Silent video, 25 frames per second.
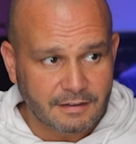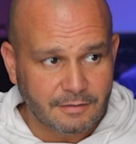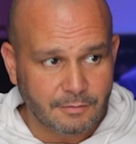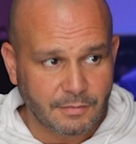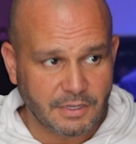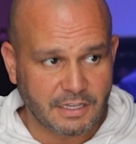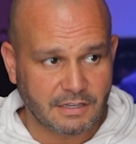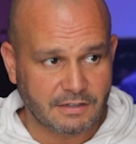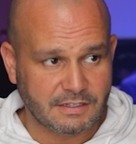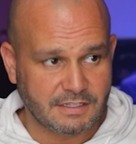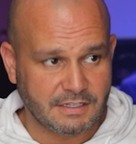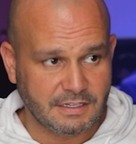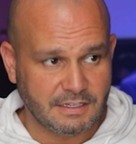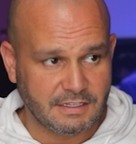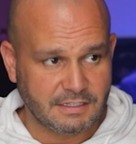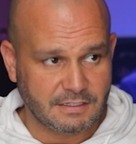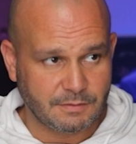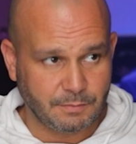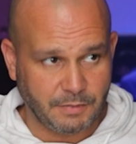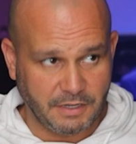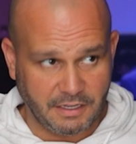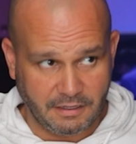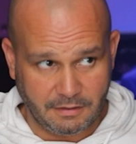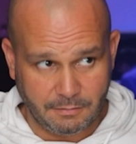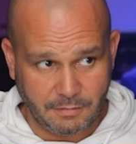because he is
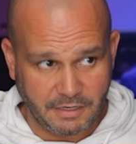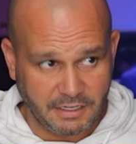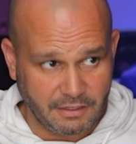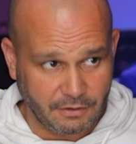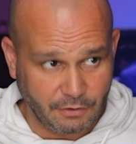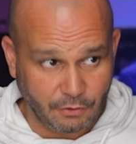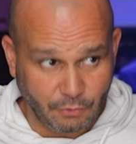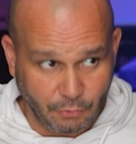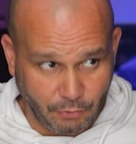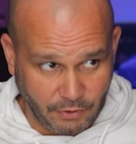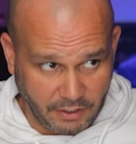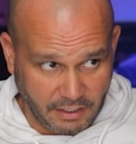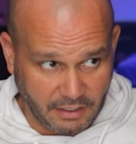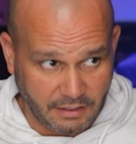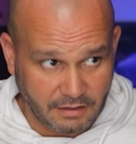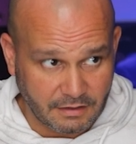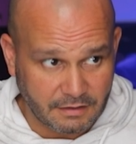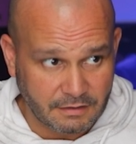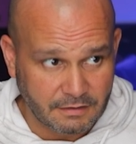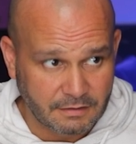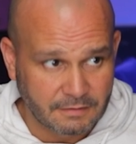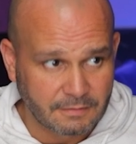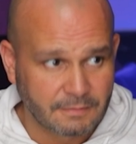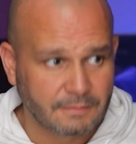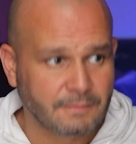pinned by the queen,
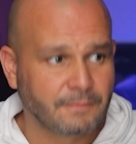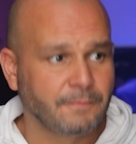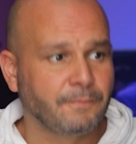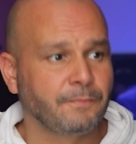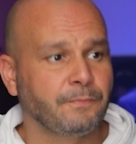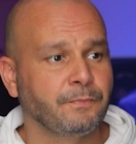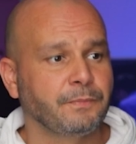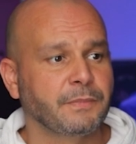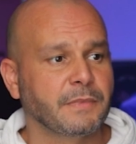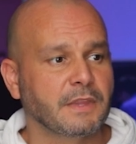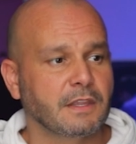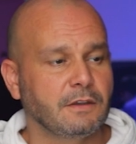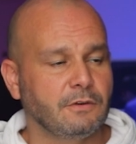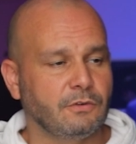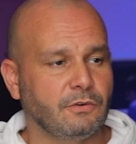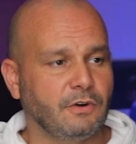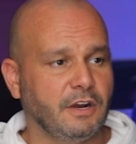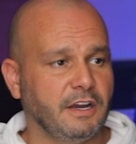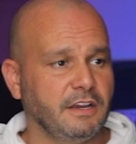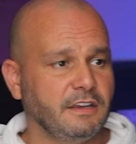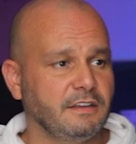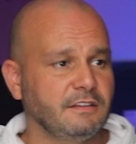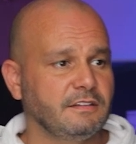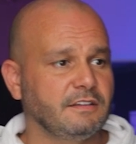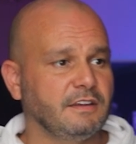
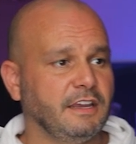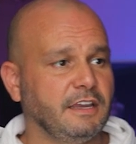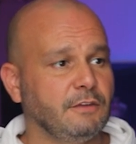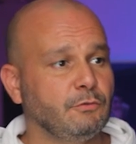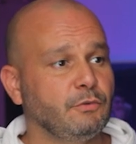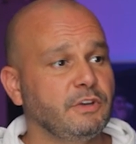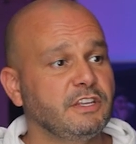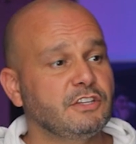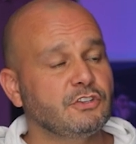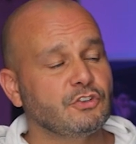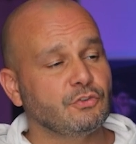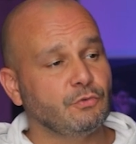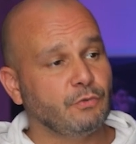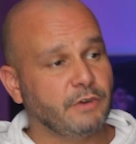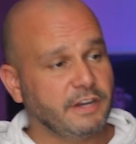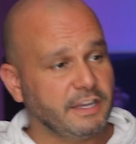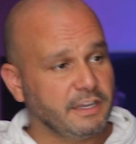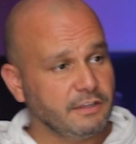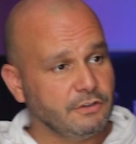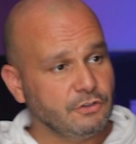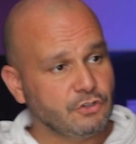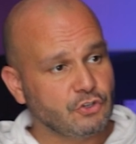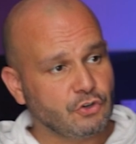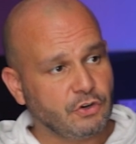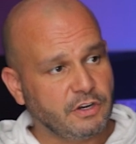right? And we're
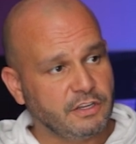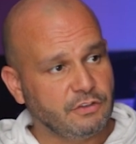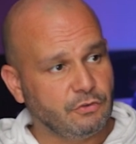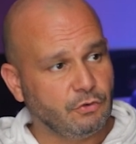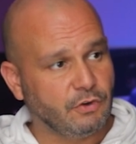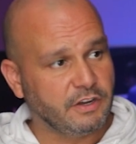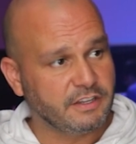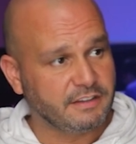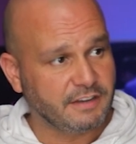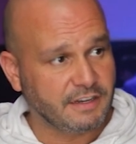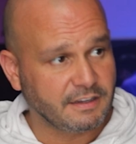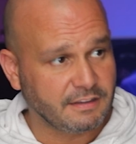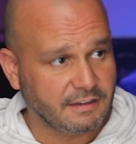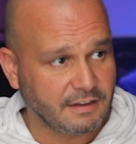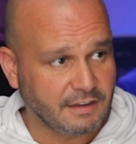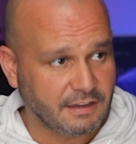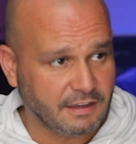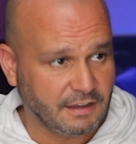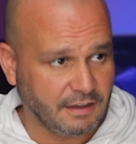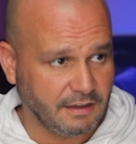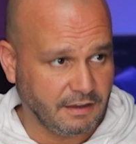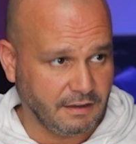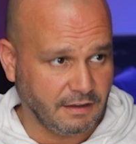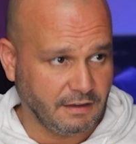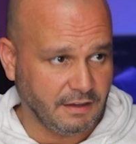going to try to attack the
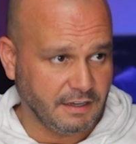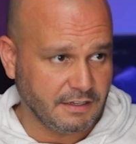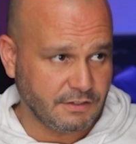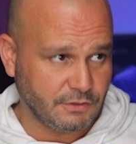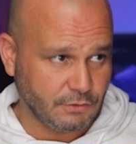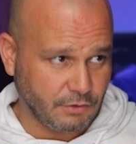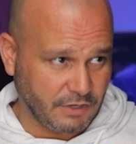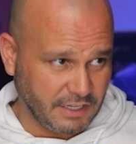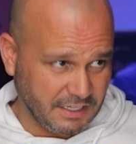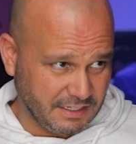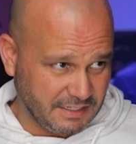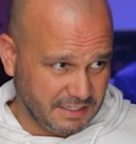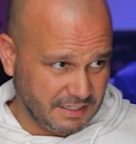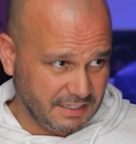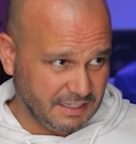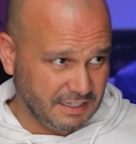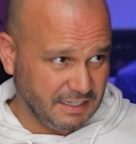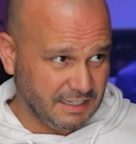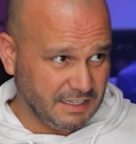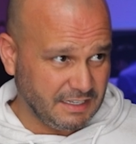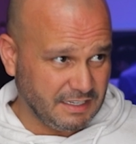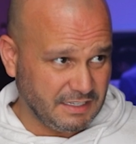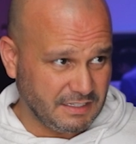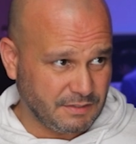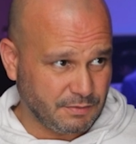king. As you can see,
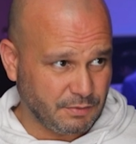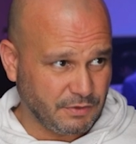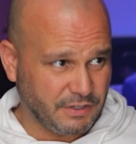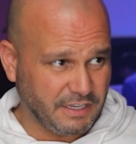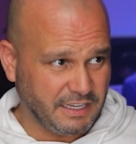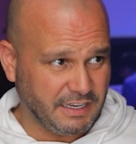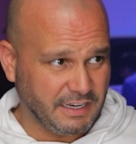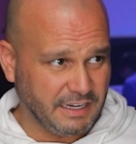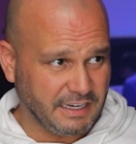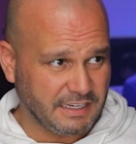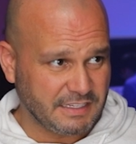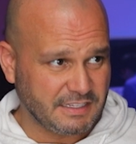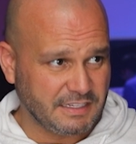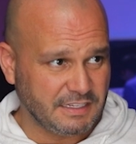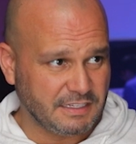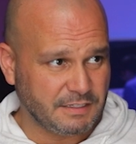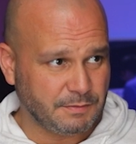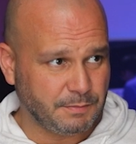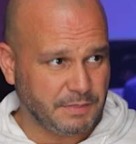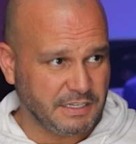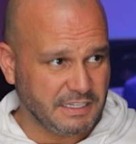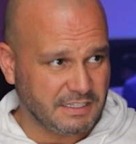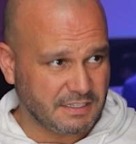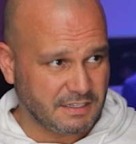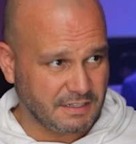he has his
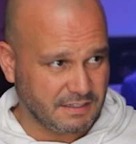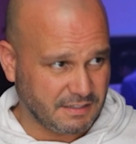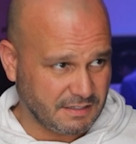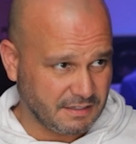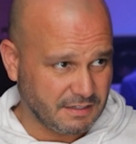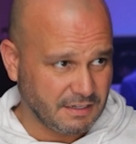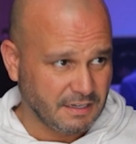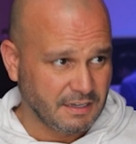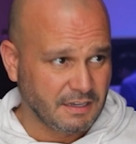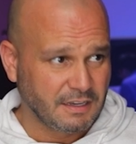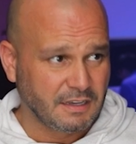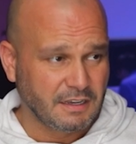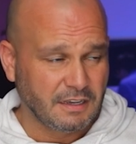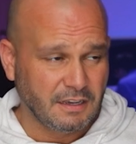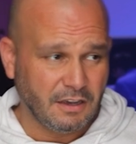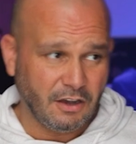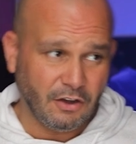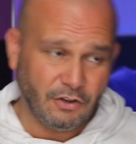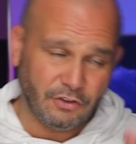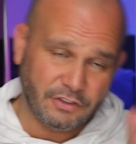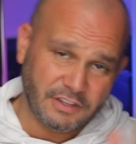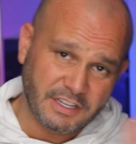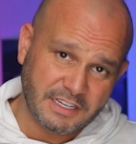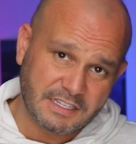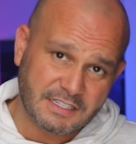pieces
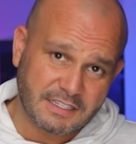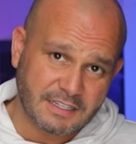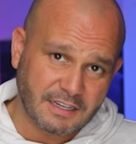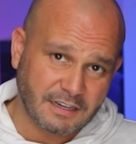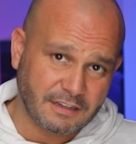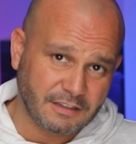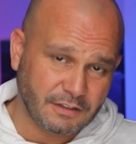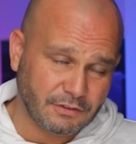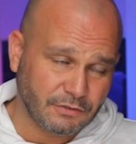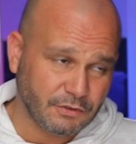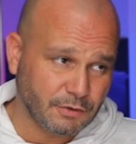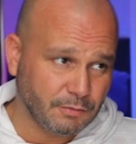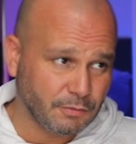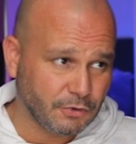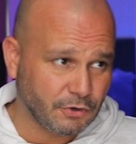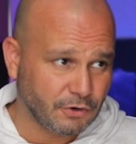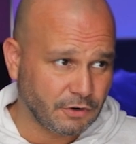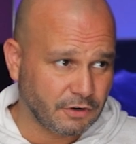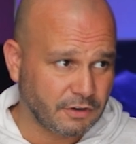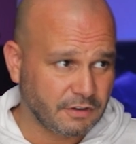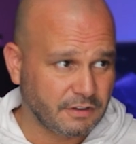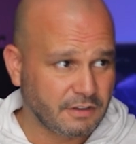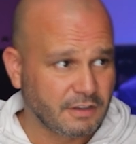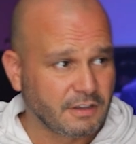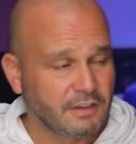on this side of the
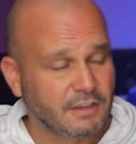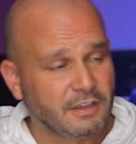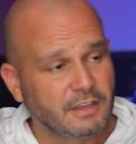board,